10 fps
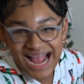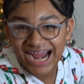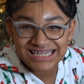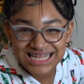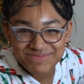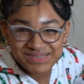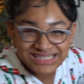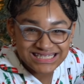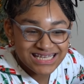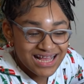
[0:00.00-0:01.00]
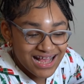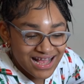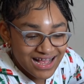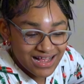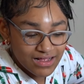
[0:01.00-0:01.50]
Her name is
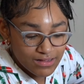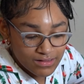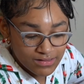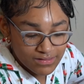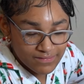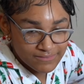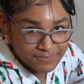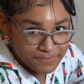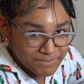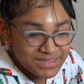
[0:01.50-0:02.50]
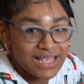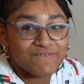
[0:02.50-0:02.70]
Frosty. Yeah,